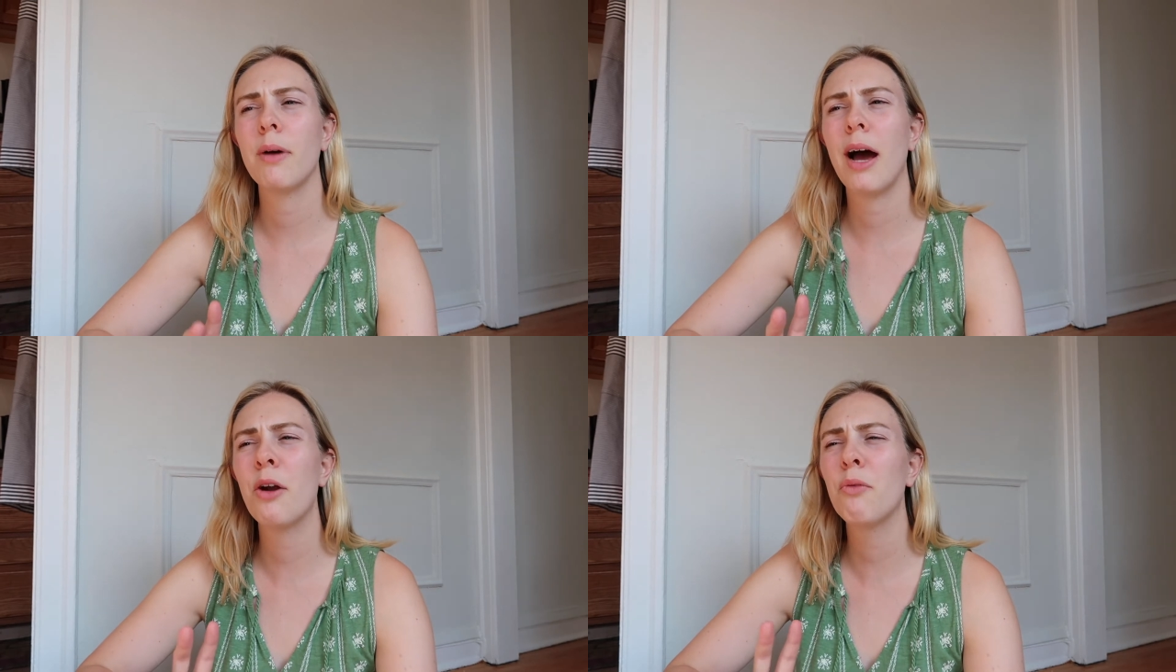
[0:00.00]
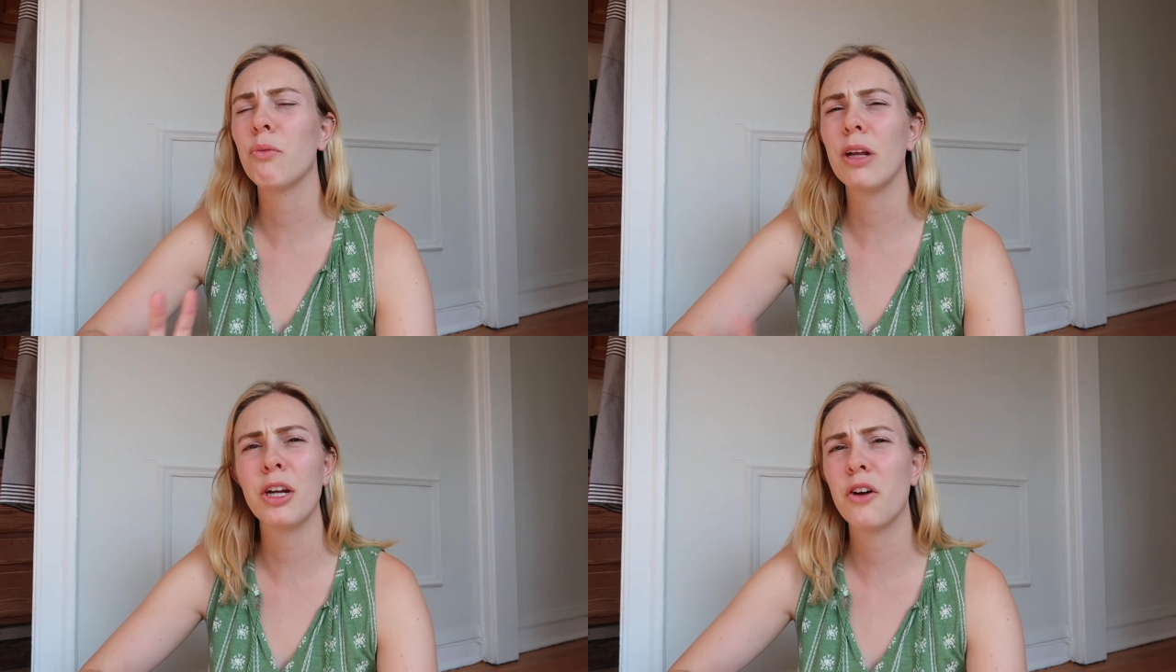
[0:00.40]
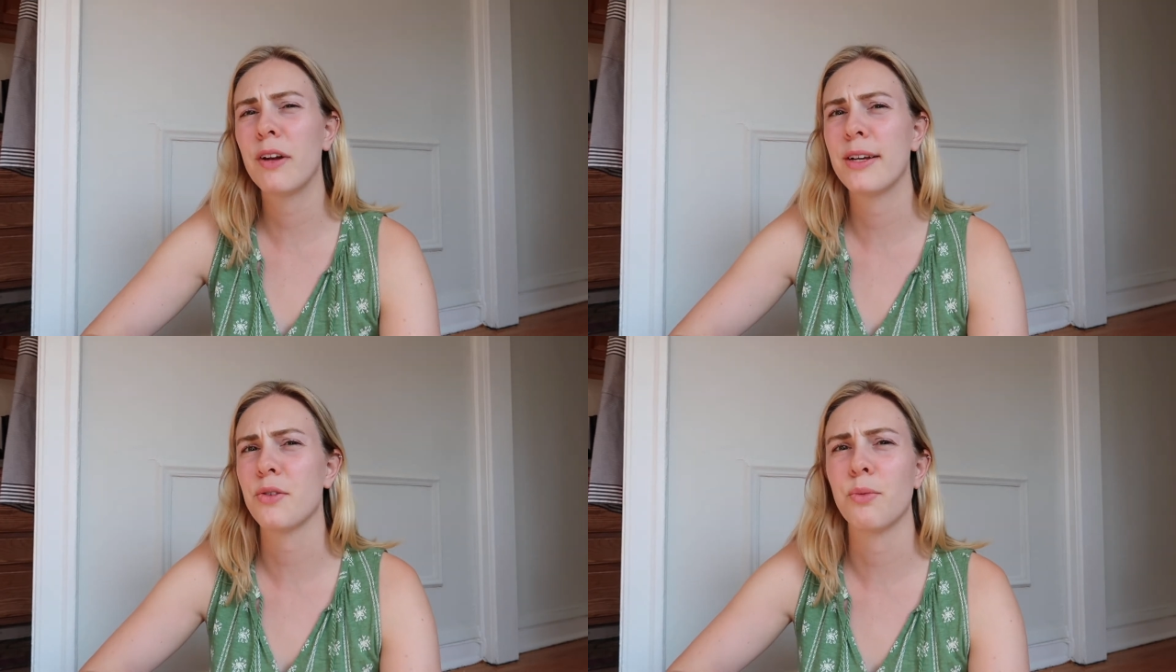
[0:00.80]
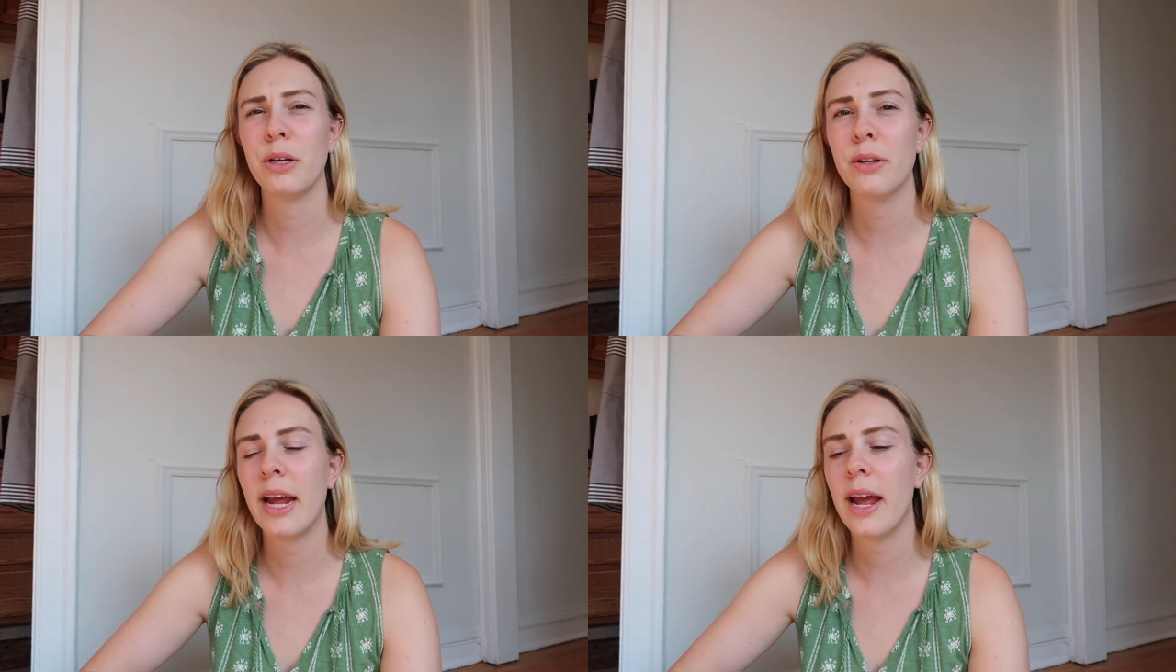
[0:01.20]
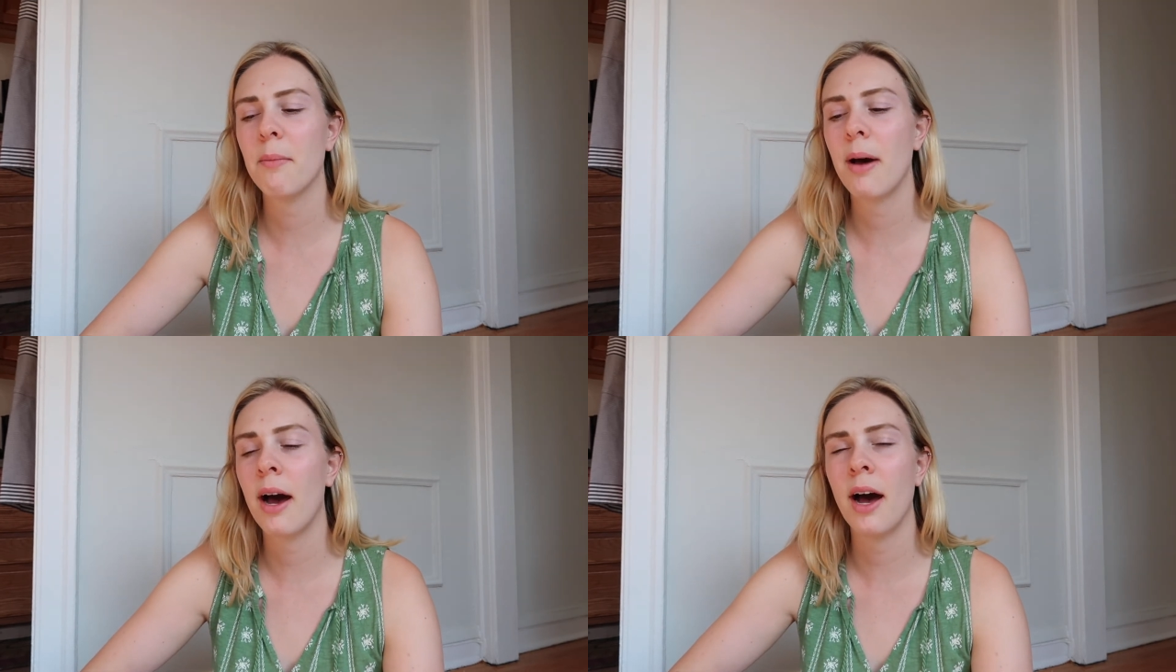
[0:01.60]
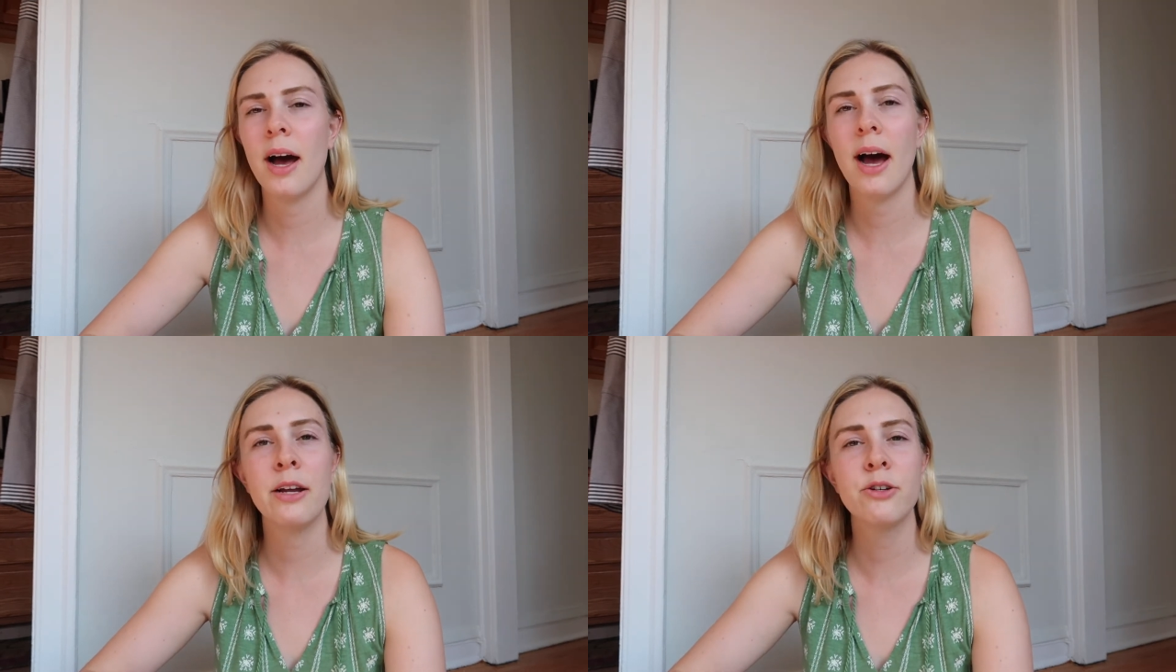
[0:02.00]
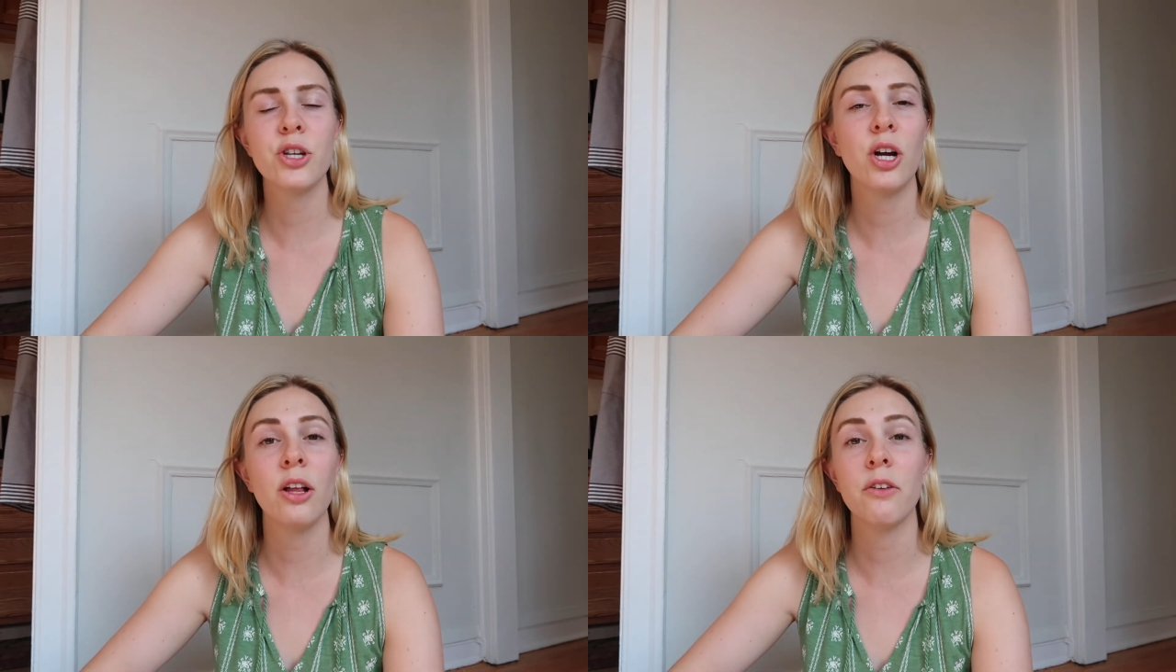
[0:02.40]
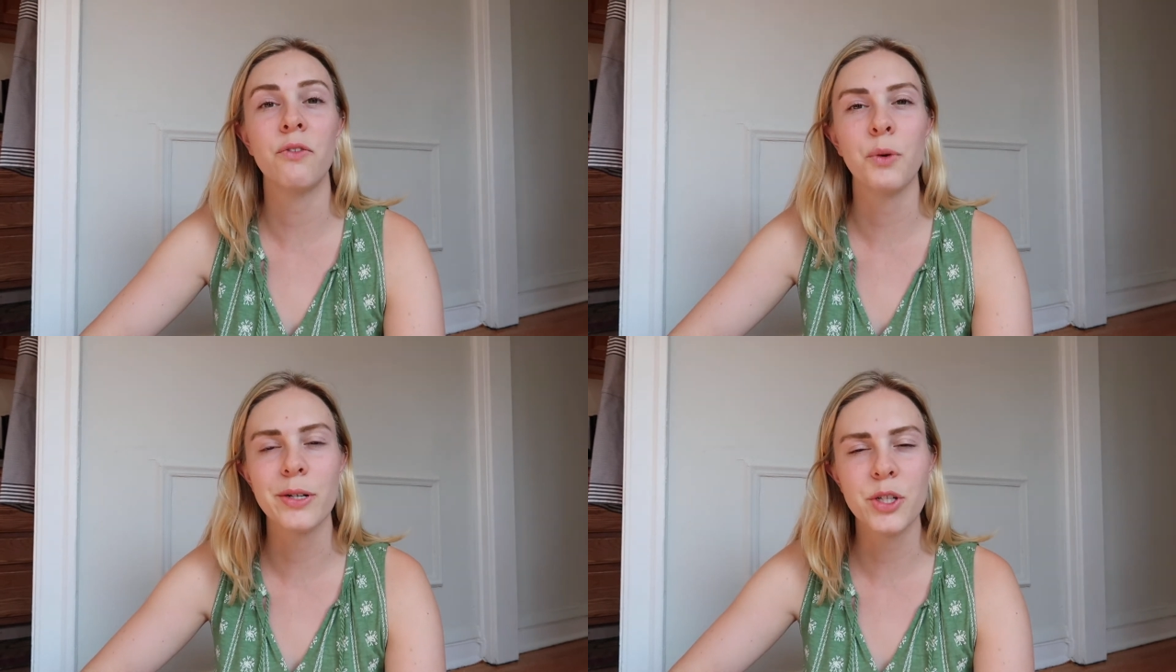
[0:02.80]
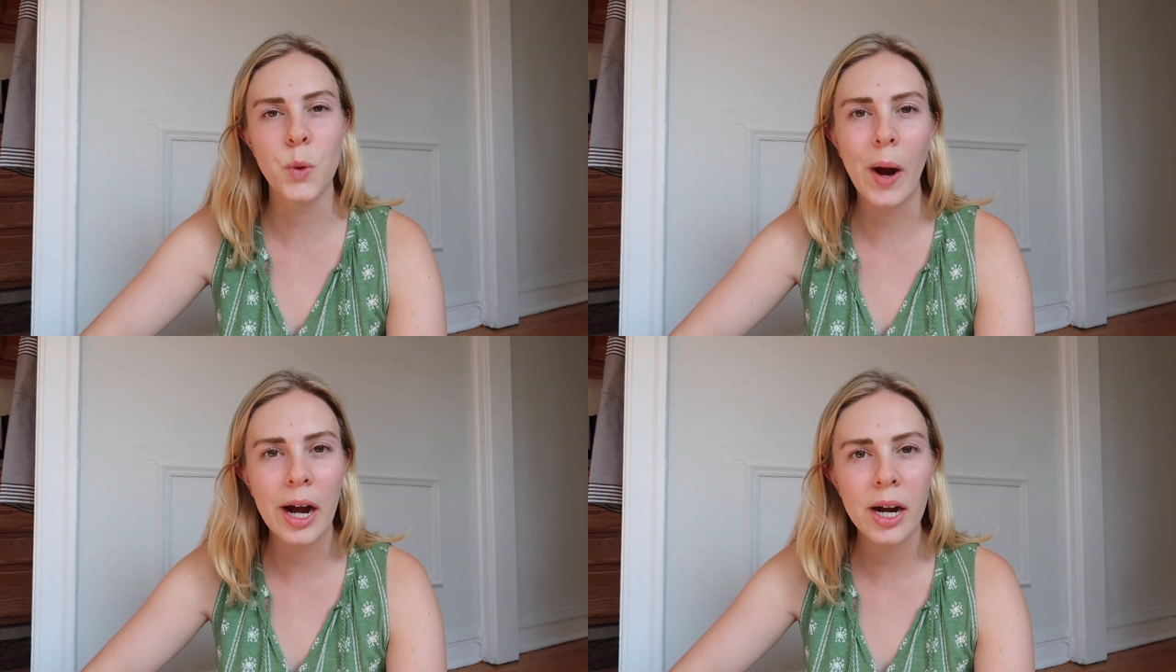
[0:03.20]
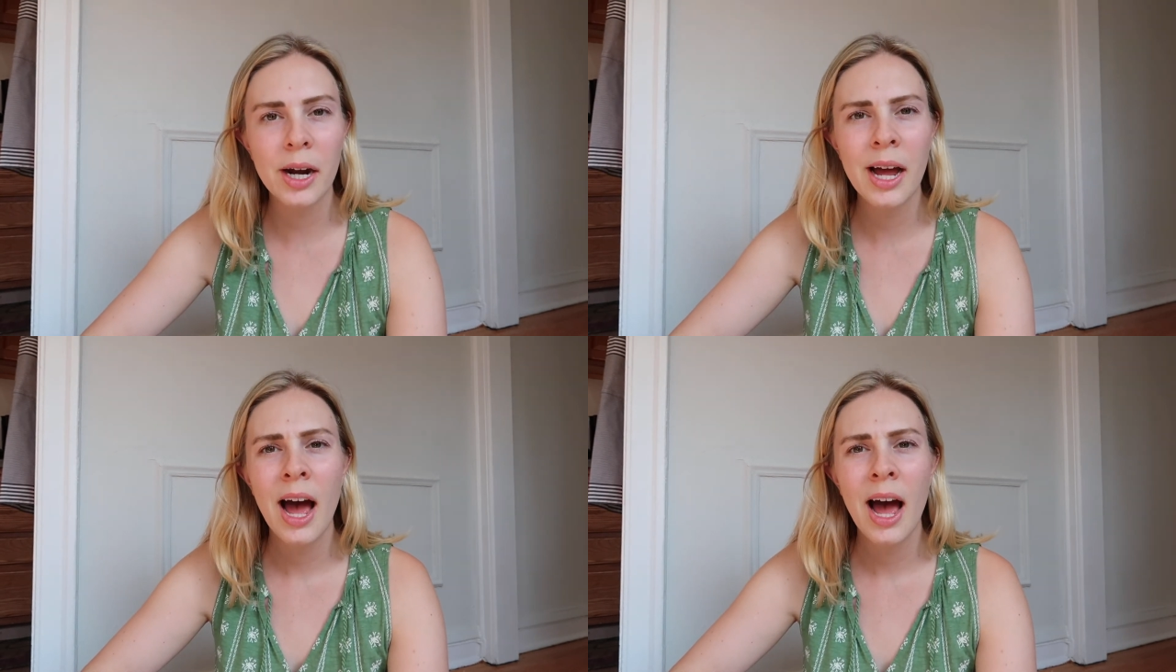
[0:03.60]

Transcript: I don't really know if it has a real name. I usually call it Foursquare.